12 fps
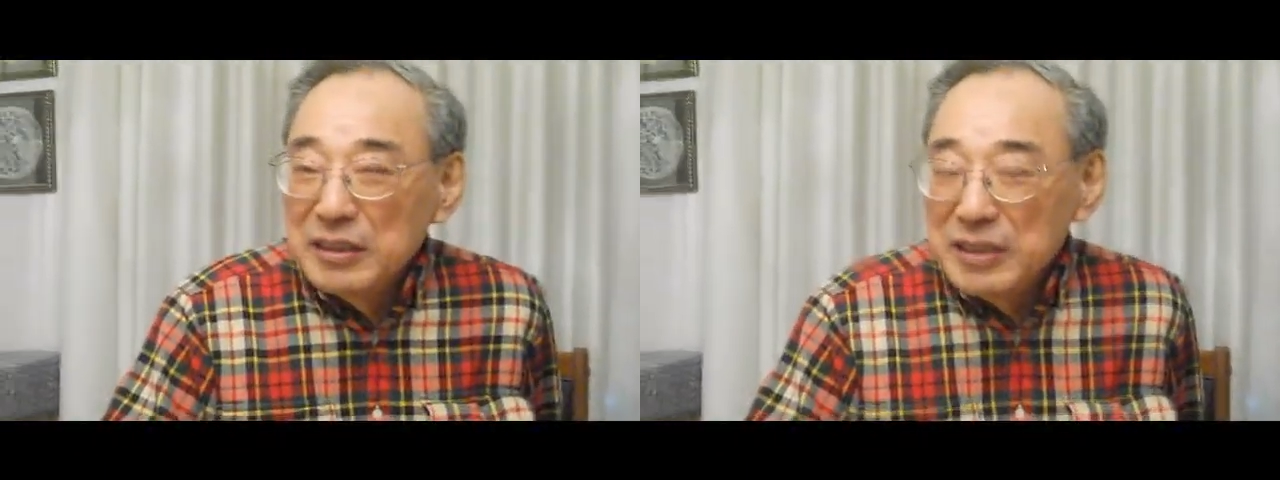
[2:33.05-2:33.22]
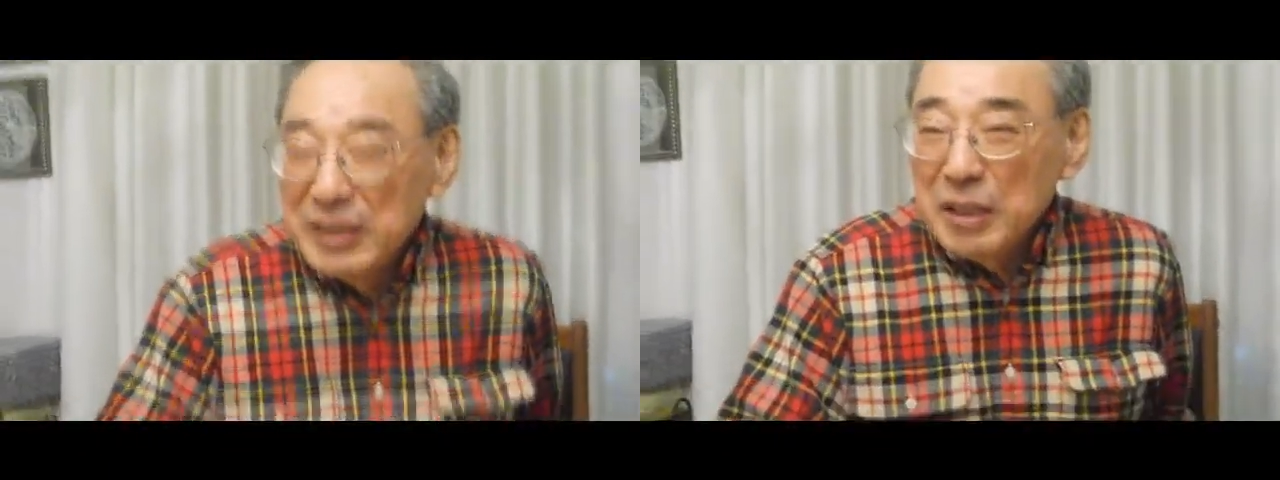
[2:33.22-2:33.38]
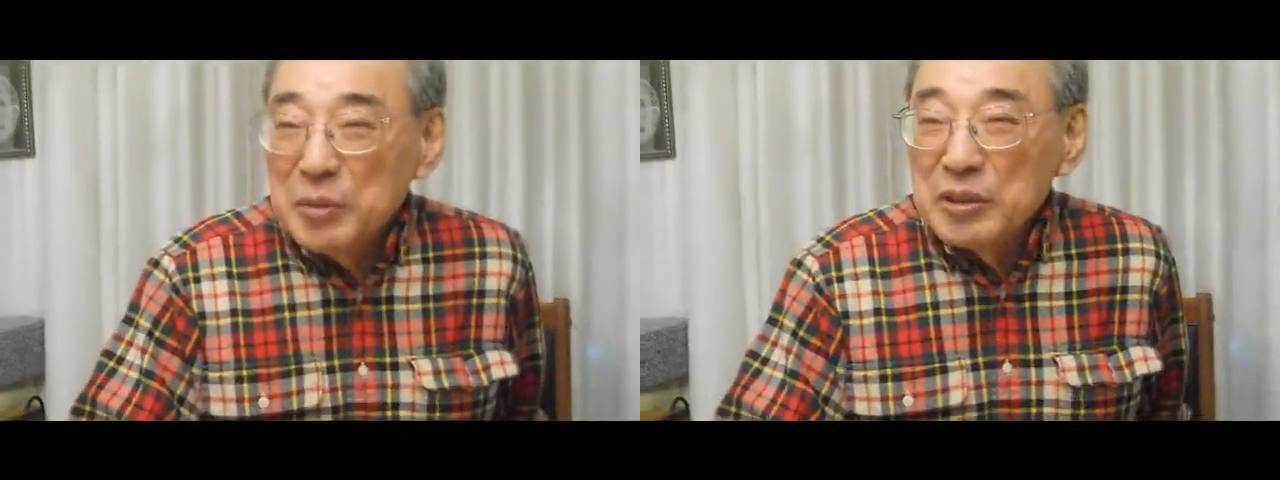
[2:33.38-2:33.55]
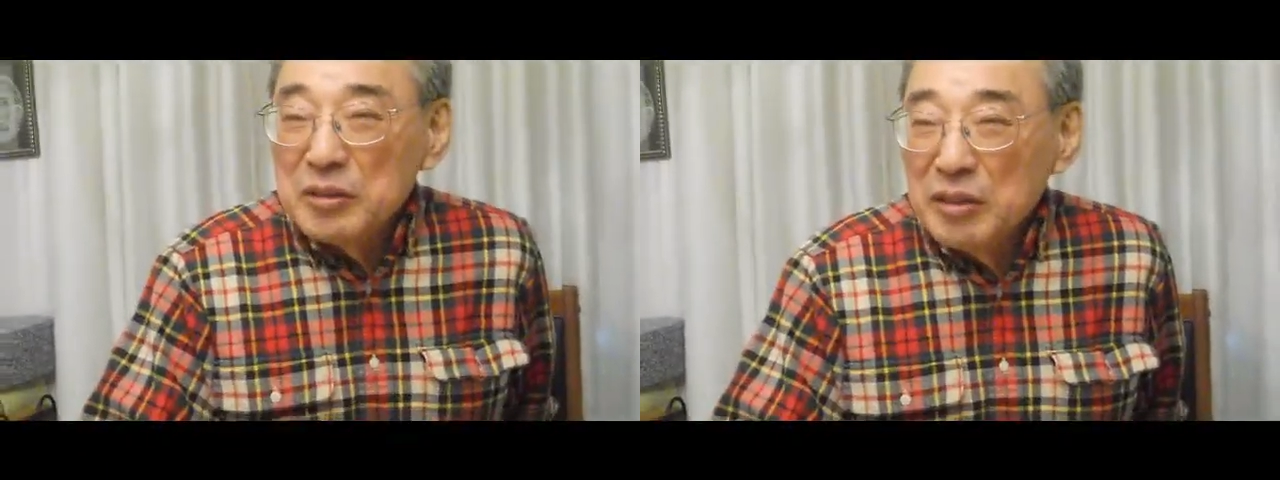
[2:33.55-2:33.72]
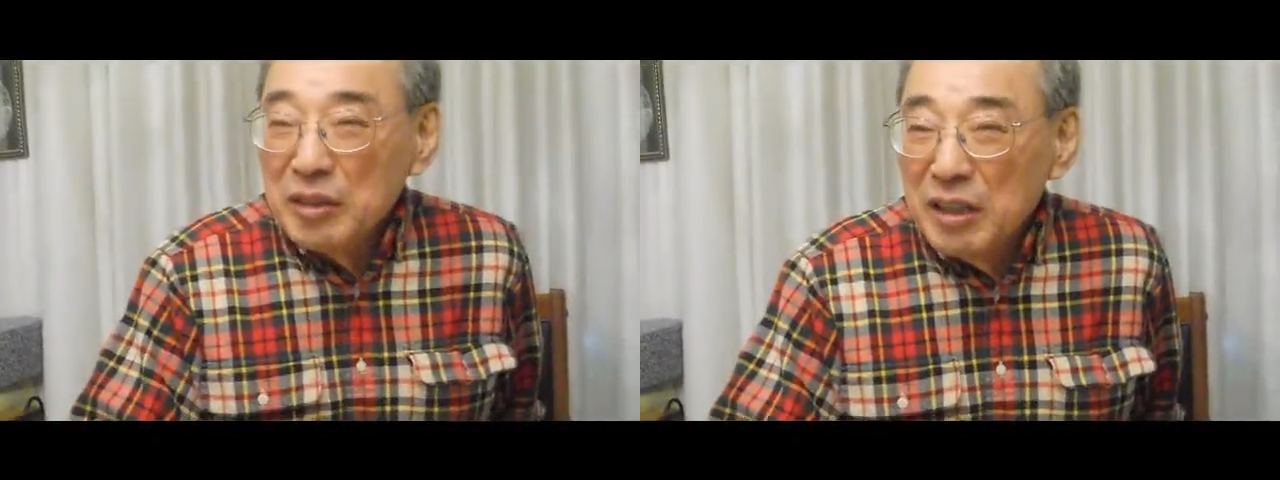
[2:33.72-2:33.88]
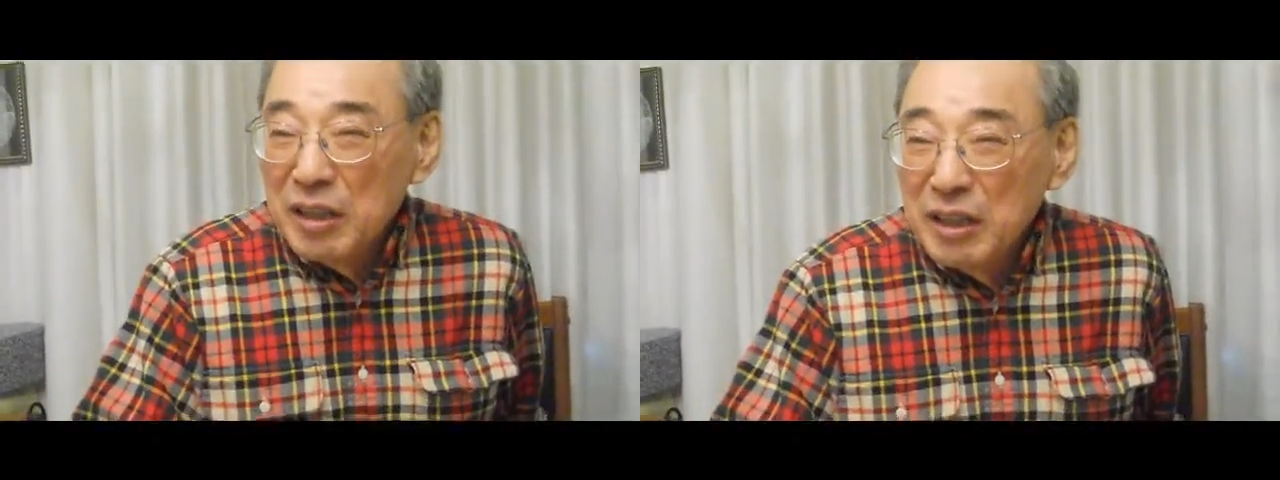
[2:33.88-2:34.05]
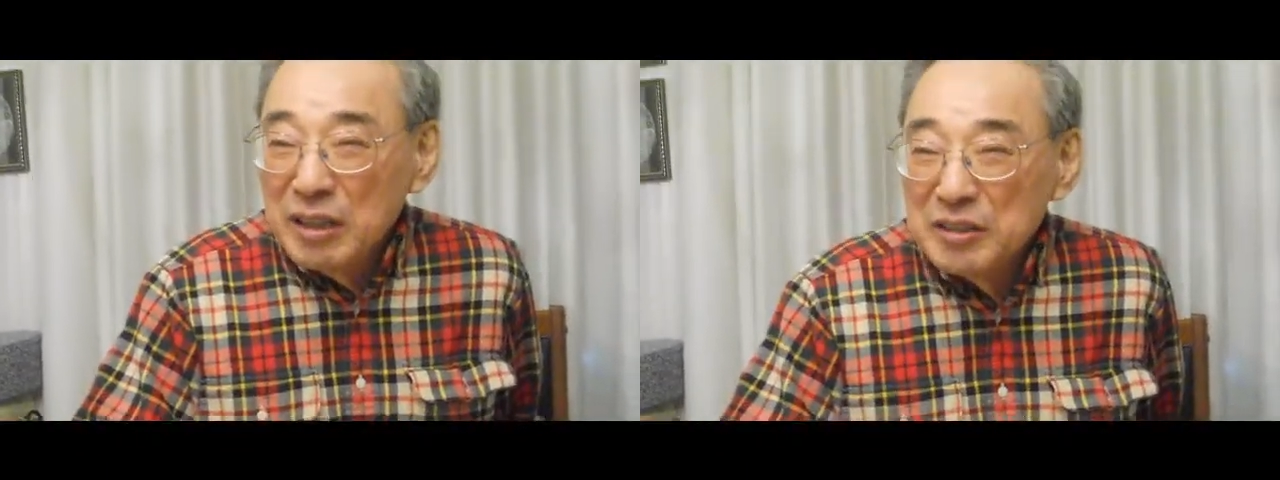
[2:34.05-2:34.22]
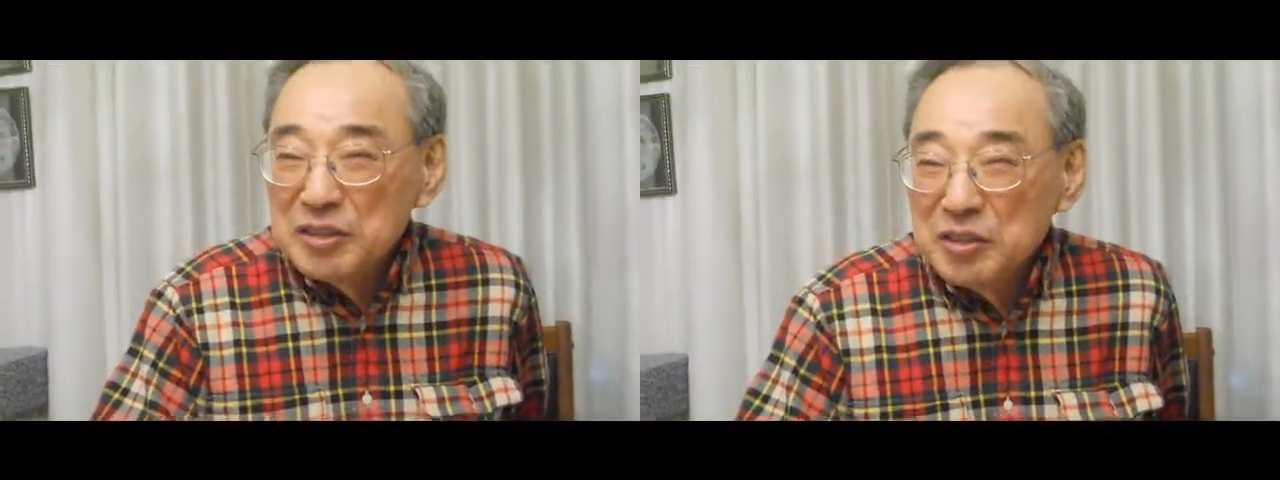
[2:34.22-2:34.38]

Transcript: sabotage